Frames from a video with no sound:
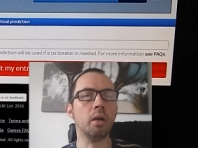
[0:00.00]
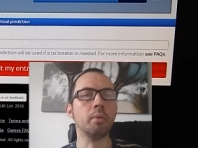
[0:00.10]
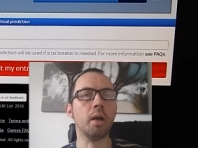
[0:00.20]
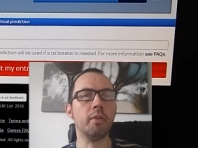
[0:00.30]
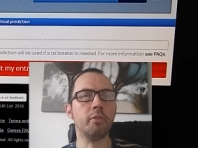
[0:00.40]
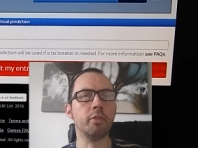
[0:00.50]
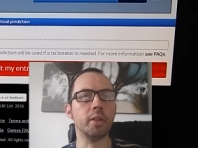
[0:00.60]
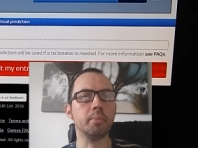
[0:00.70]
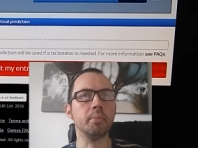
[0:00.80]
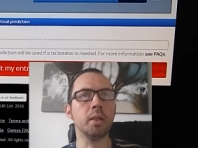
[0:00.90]
I'm going for
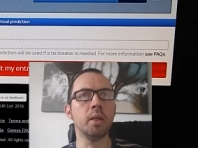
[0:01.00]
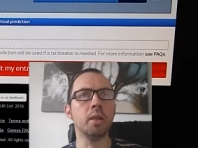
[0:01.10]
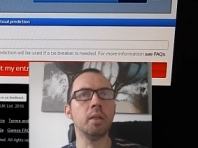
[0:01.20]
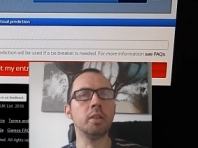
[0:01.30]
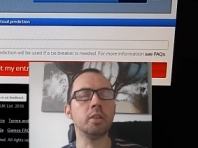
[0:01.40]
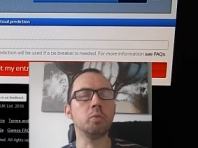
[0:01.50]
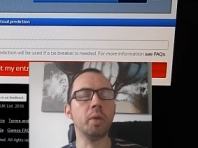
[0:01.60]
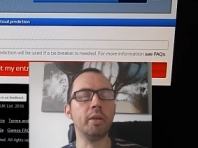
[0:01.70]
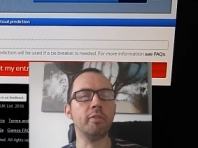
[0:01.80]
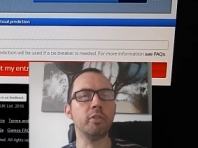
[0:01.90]
it. This is
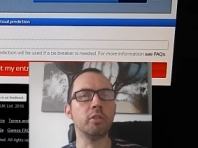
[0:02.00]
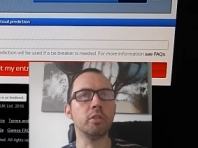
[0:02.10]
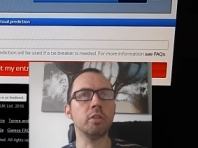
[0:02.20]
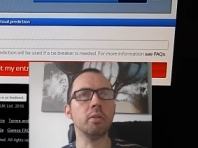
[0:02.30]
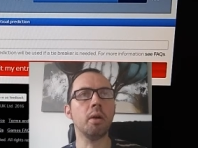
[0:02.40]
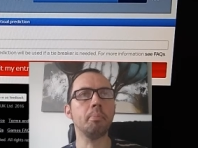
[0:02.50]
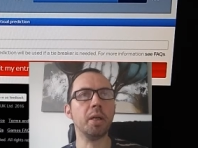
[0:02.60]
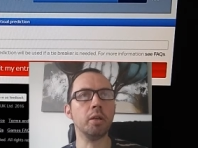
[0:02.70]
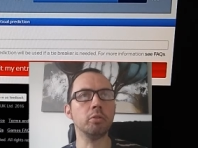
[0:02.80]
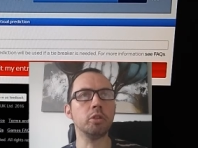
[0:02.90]
week 4.
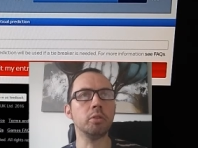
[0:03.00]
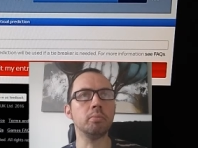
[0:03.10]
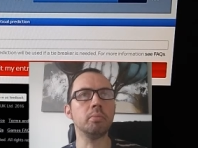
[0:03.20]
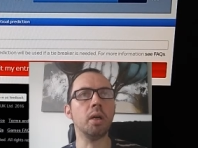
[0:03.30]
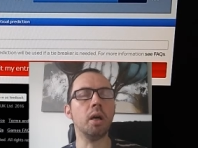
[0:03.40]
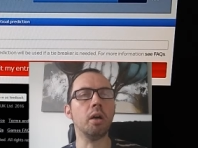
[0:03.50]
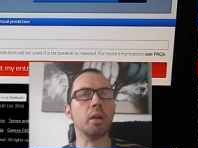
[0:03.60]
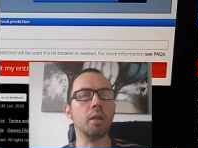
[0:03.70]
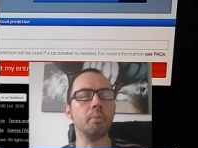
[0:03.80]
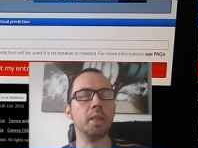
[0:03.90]
Belgium are
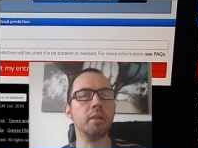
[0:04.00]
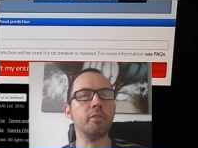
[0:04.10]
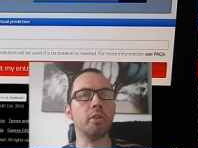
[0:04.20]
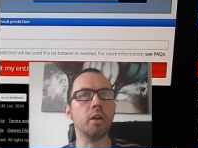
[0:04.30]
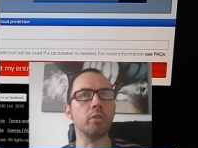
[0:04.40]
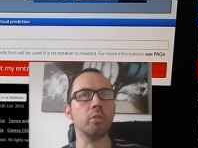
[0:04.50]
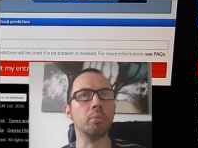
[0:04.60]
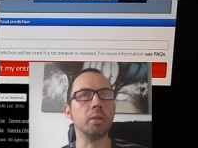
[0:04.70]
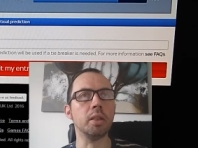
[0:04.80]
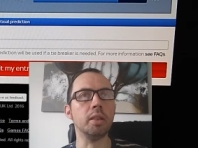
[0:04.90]
going to be in the final, I
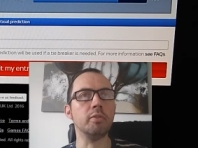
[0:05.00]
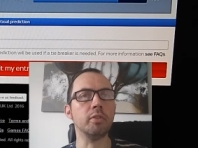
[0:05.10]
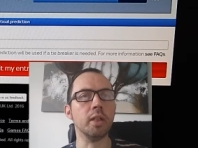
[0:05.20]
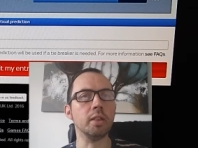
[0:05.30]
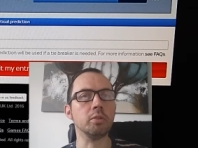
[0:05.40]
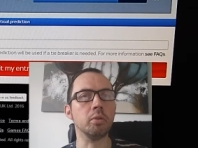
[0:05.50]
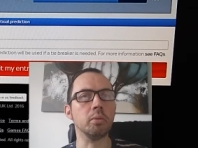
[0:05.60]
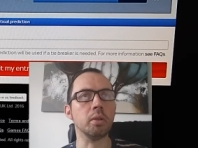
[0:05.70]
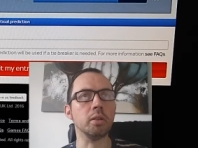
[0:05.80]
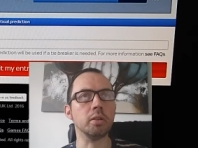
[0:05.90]
believe. That's what
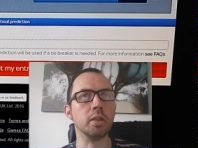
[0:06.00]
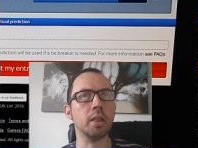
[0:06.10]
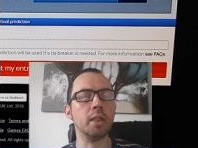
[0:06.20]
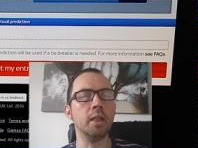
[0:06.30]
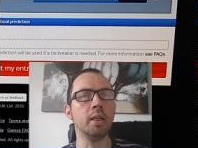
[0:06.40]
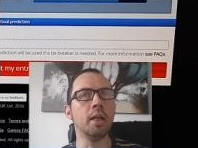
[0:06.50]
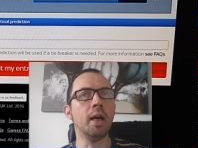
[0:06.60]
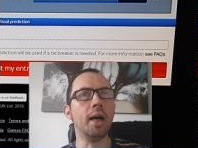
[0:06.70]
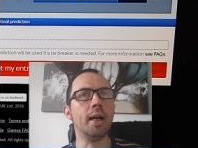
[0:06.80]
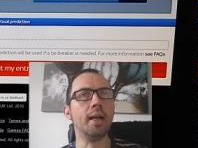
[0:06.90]
I'm going to say.
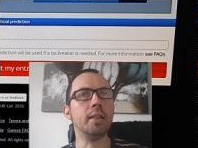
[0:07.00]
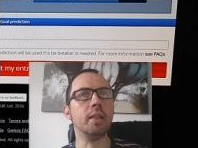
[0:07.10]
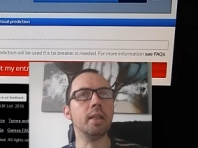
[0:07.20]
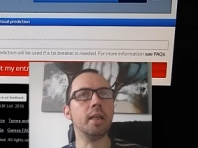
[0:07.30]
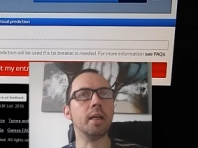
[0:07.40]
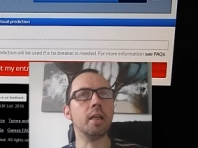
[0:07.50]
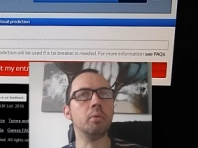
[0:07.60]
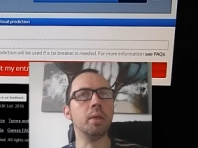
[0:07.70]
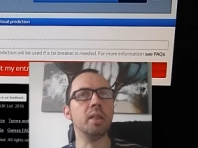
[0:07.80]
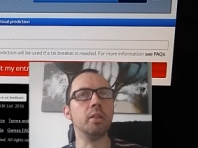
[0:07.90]
And they're going
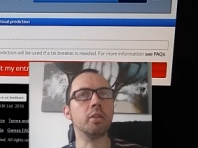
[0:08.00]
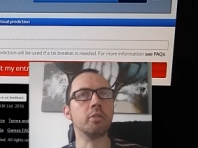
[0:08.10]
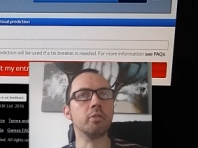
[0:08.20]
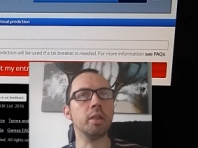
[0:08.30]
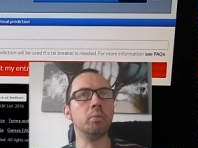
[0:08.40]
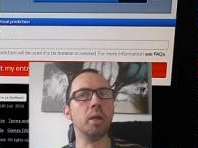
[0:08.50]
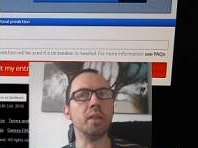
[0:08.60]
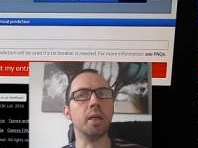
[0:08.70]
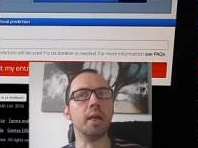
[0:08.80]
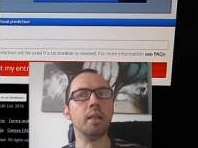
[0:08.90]
to win
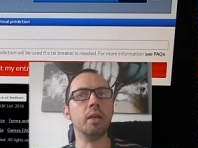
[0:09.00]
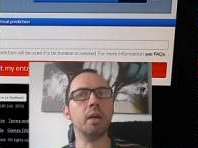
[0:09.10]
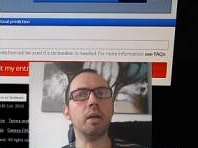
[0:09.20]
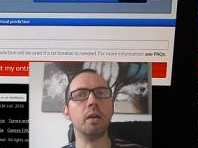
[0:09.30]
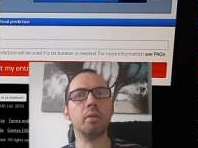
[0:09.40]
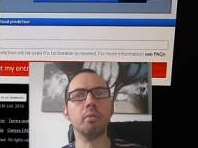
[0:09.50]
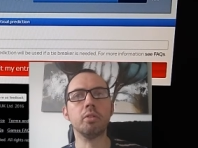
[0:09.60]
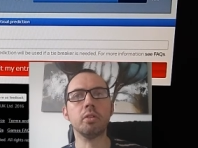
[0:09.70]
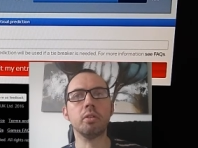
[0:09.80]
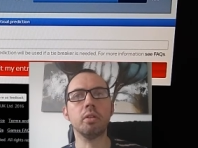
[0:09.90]
3-1. And our
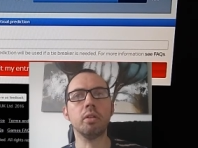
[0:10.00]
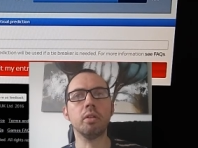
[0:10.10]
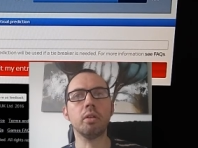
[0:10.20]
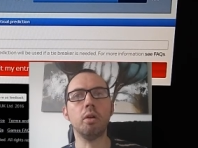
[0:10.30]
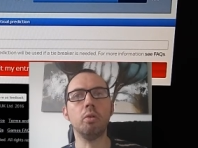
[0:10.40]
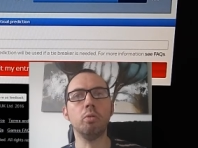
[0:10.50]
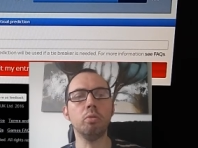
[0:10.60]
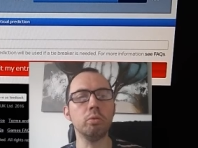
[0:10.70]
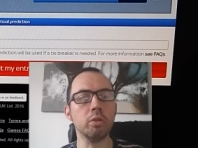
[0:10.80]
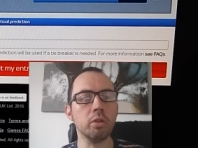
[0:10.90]

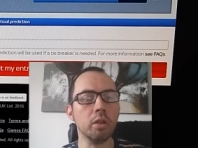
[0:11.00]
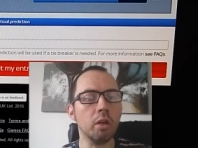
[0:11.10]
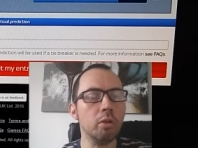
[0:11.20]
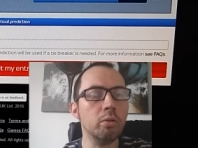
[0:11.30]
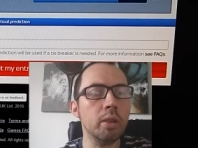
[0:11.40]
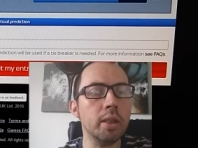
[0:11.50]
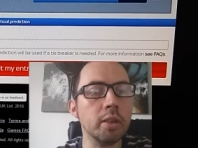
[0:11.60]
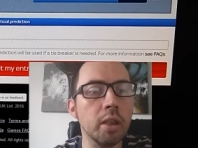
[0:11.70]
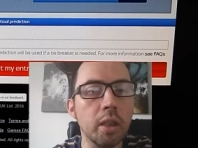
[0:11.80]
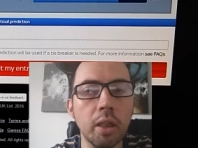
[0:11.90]
golden goal
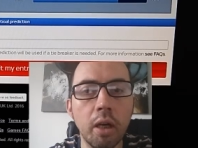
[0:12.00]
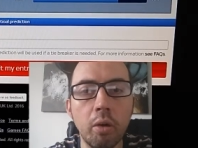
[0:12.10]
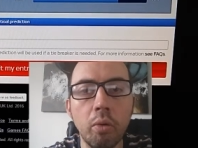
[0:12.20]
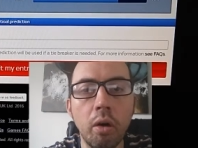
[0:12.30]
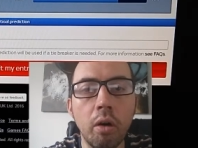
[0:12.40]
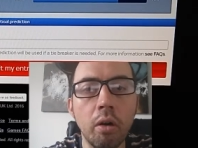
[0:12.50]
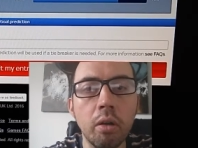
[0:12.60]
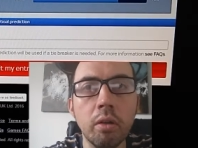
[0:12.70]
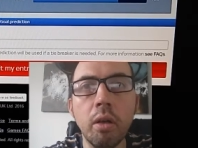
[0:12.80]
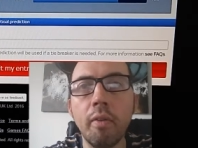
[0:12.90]
is going to go
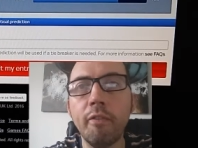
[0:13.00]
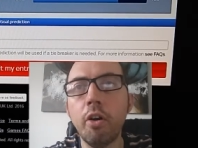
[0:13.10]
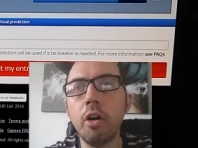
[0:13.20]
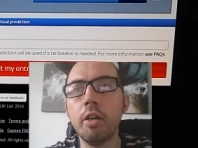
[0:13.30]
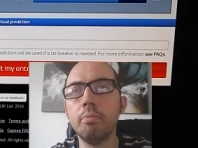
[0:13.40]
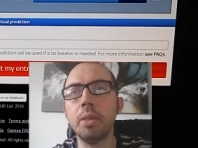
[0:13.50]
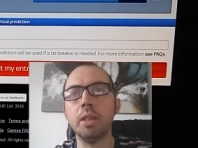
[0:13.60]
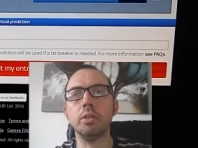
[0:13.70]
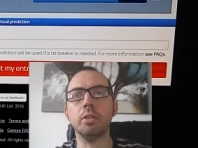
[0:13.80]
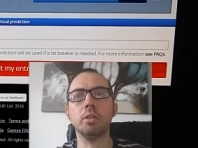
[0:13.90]
on 5
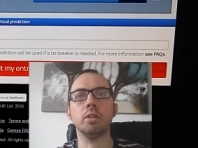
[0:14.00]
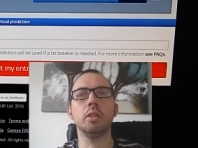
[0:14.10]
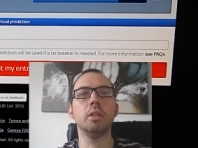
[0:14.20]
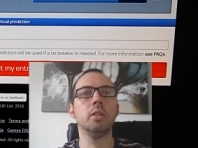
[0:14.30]
minutes.